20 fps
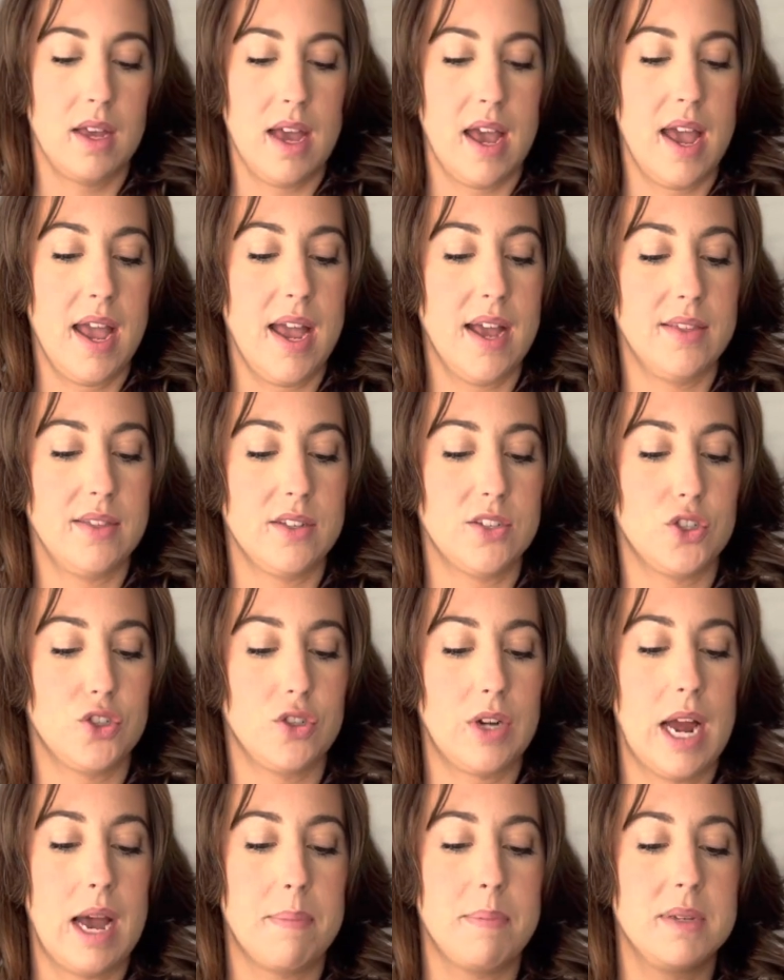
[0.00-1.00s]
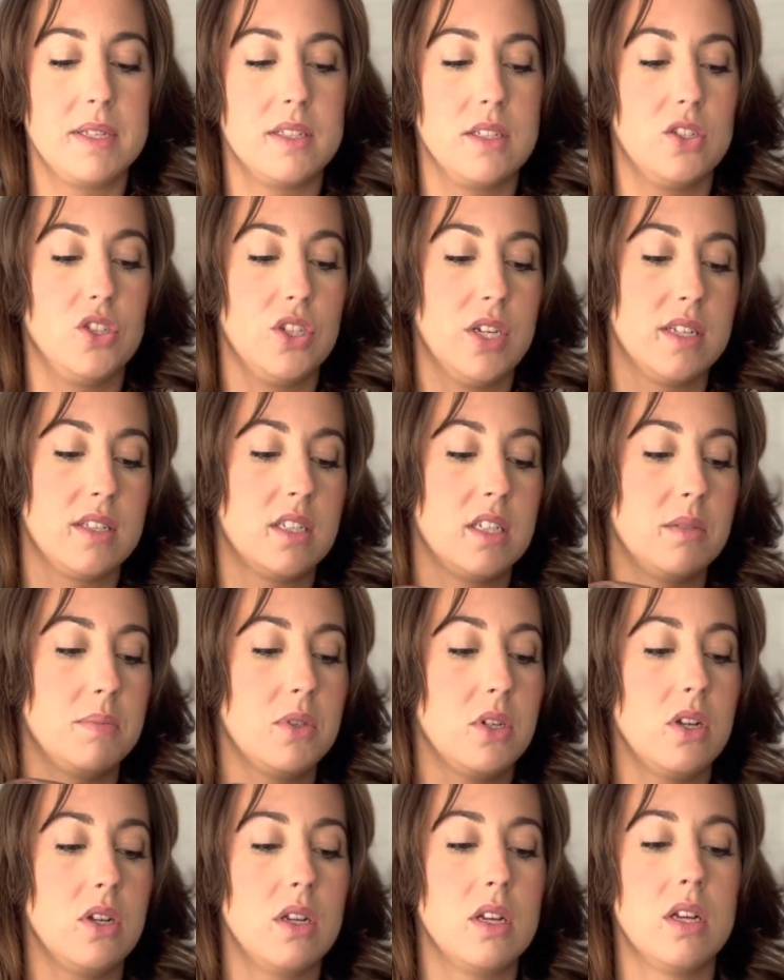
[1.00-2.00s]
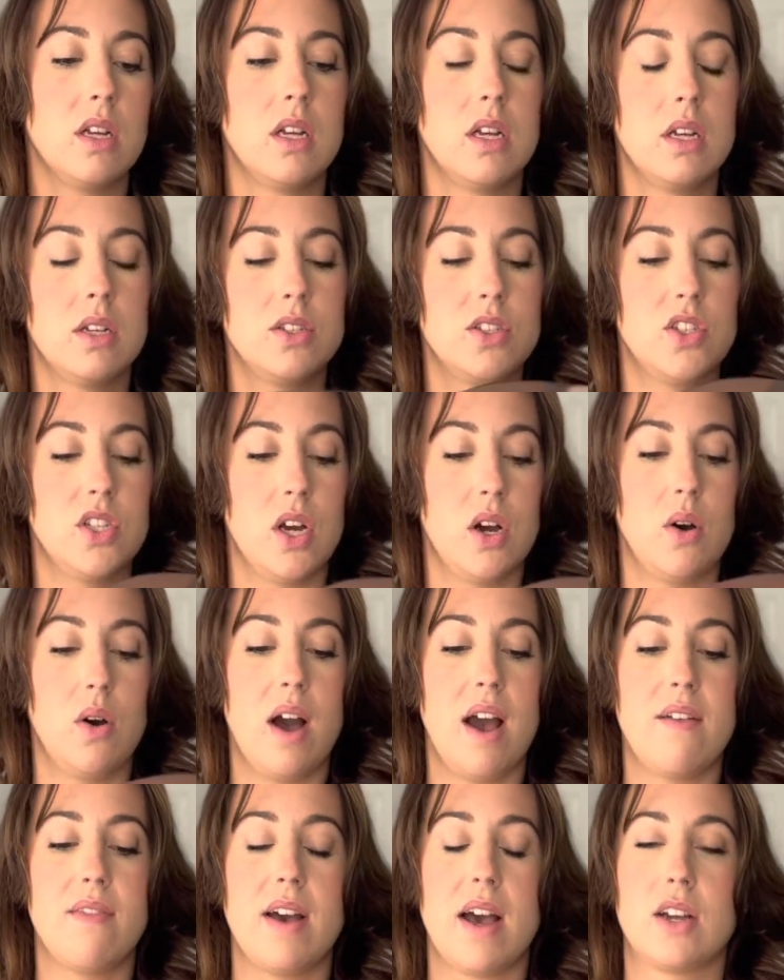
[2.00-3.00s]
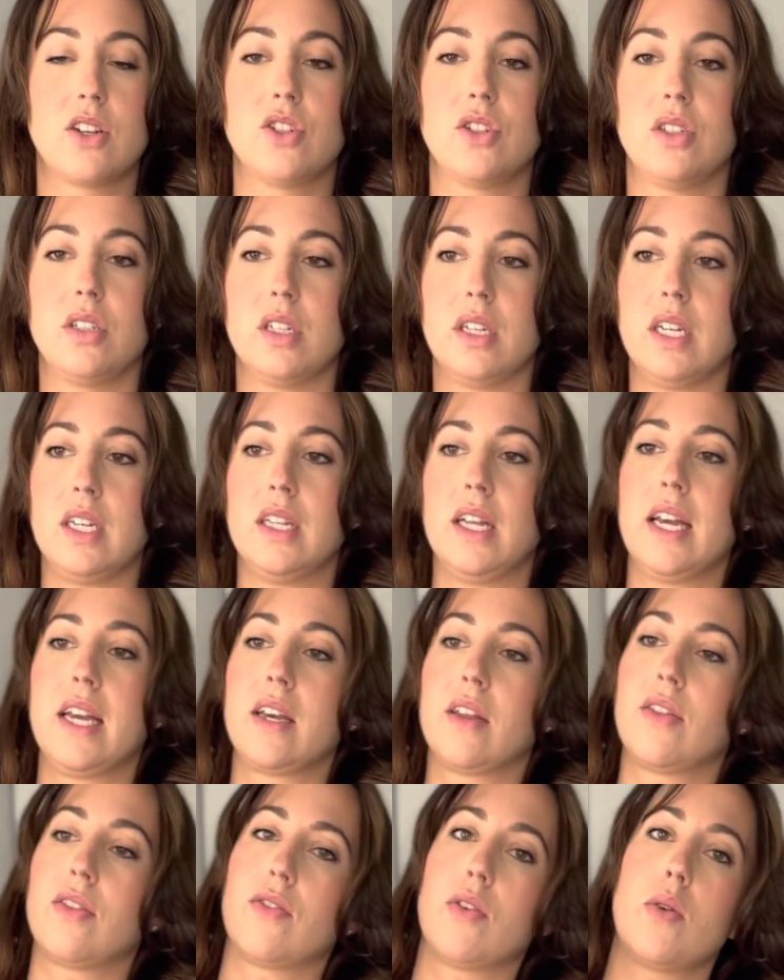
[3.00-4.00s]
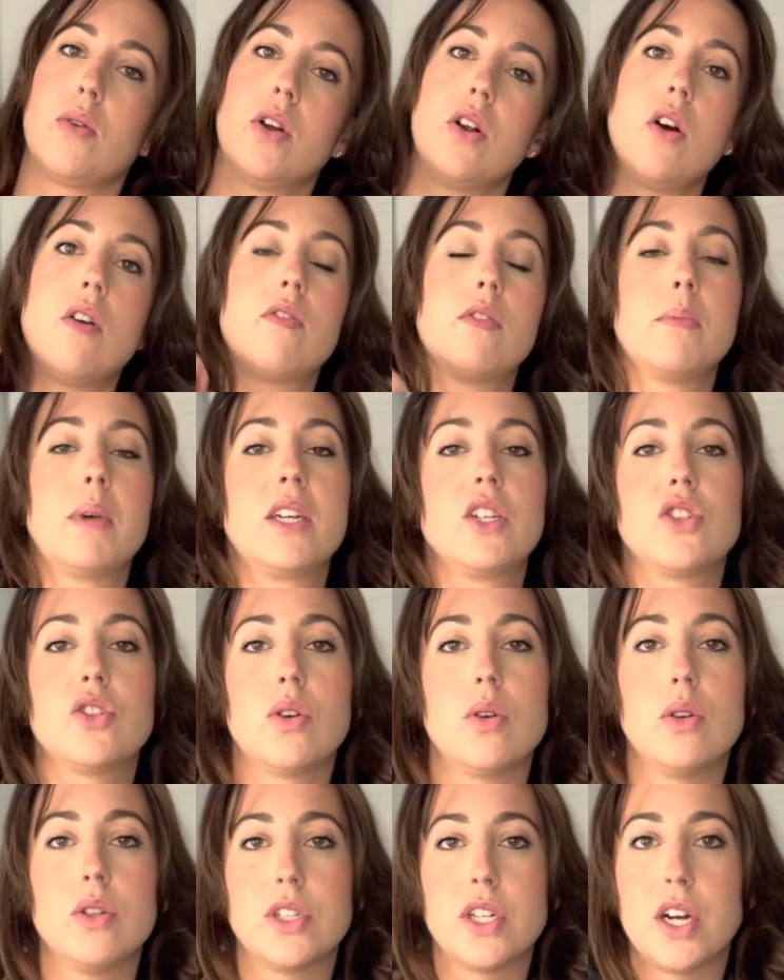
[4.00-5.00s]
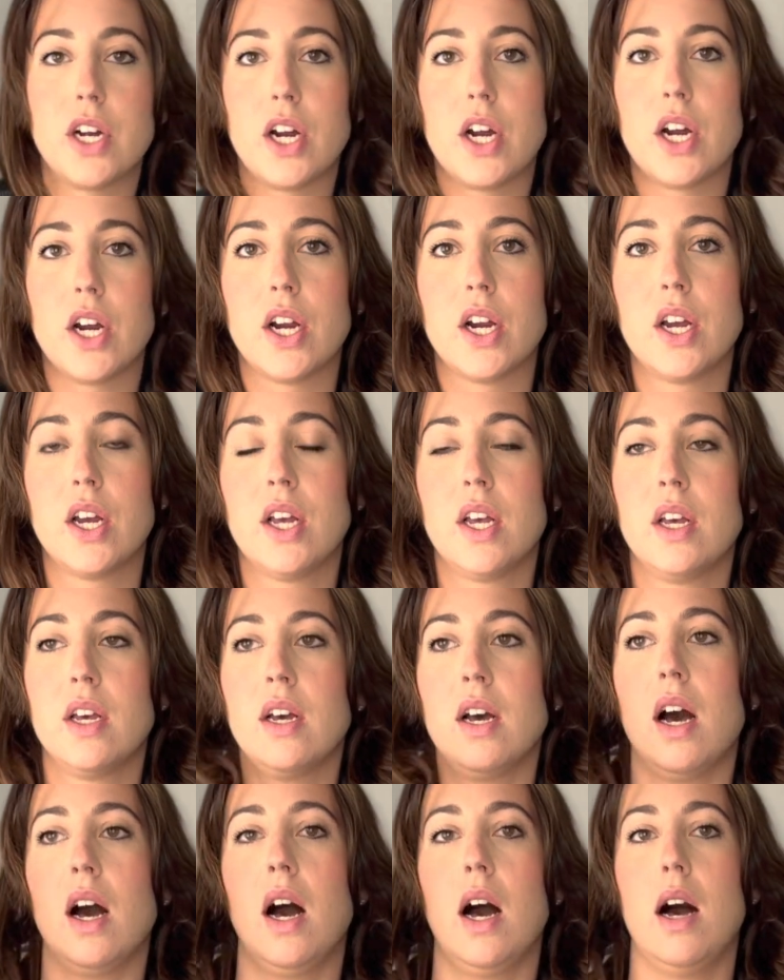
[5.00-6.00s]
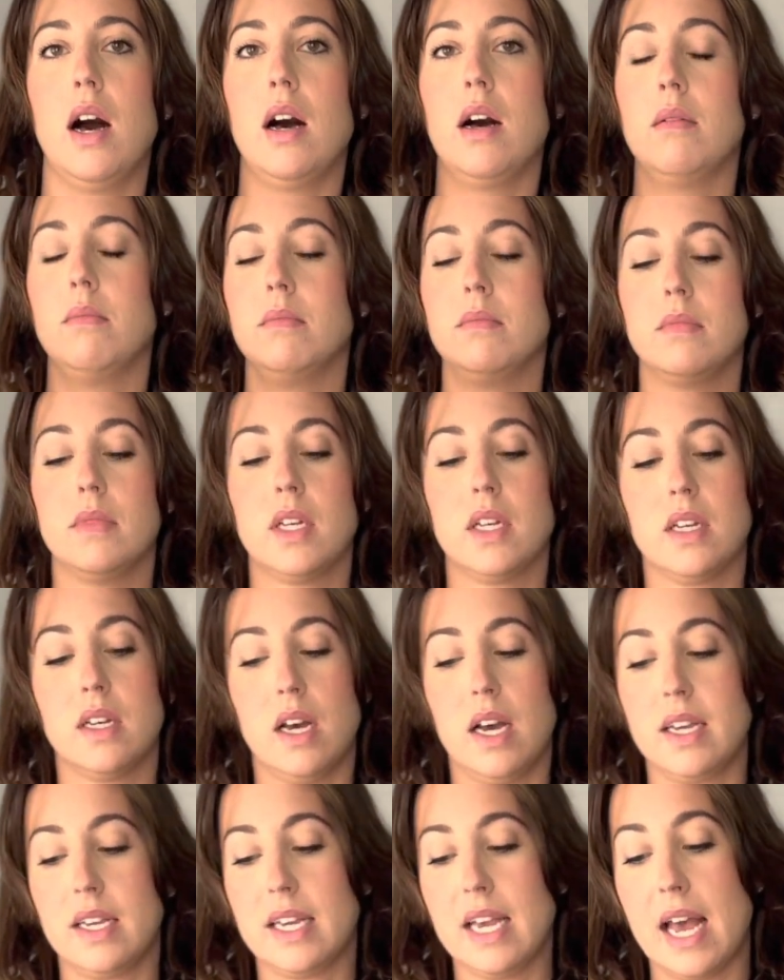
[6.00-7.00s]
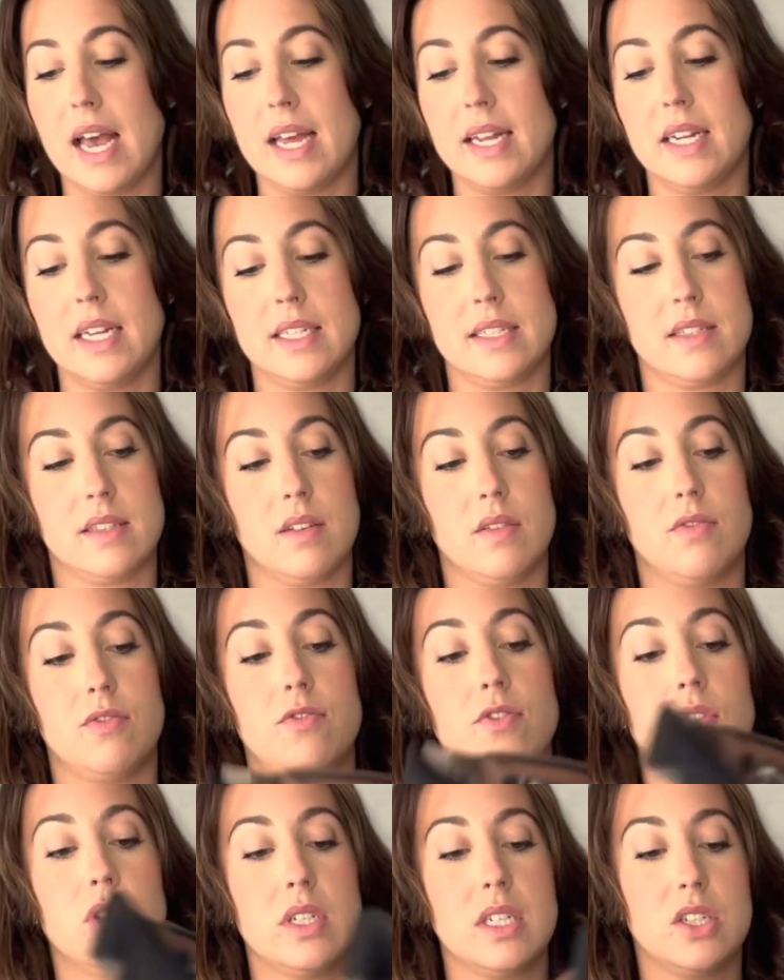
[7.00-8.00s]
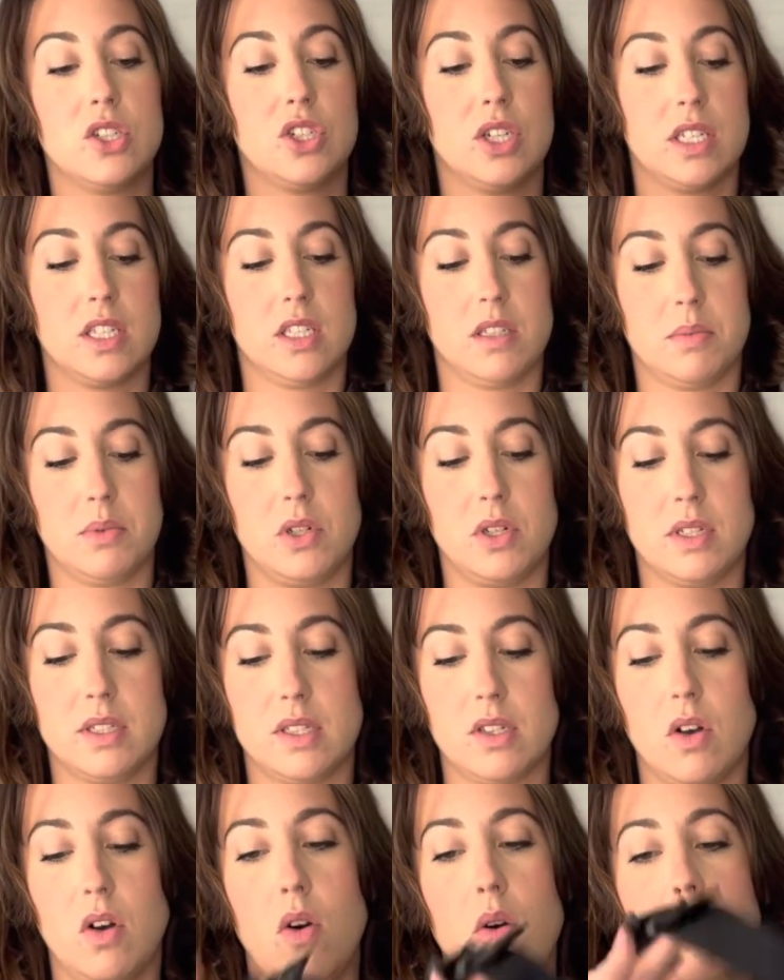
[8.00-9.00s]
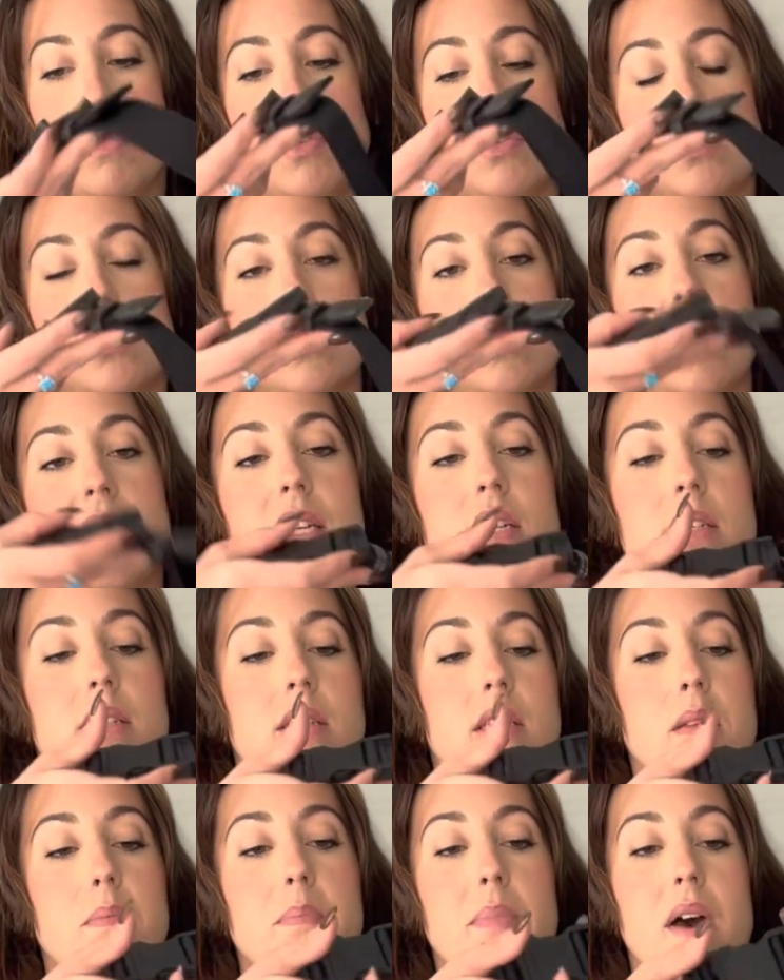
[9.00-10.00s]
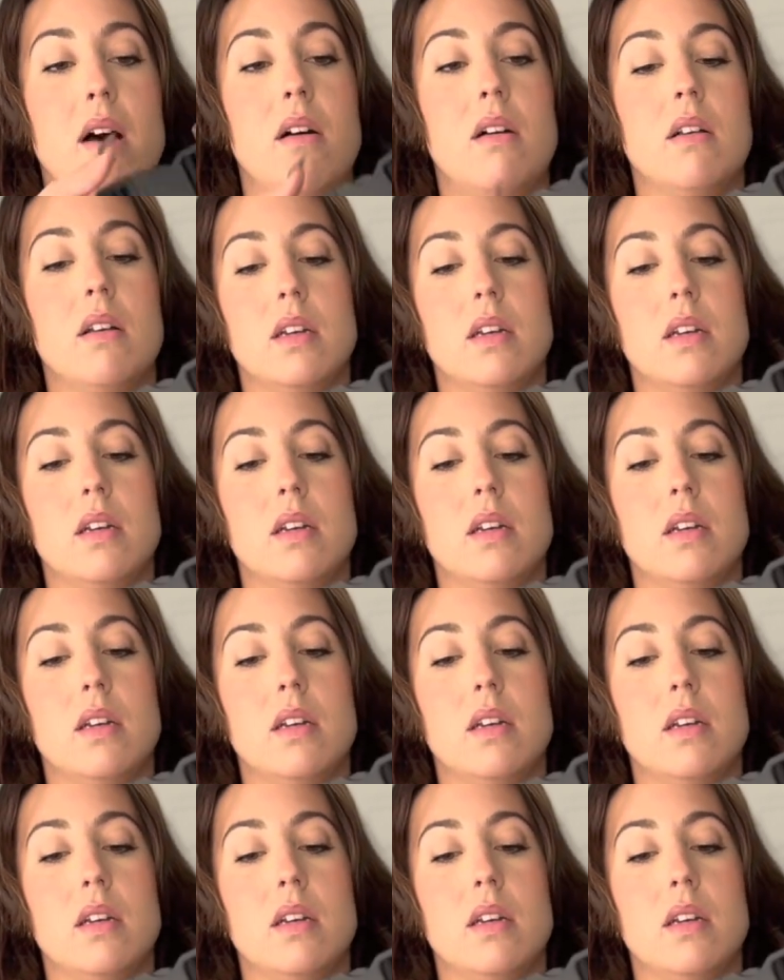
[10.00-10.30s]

And the strap is adjustable. So I've actually like thrown it over my shoulder. Again, it's fully adjustable. It's almost like a seatbelt.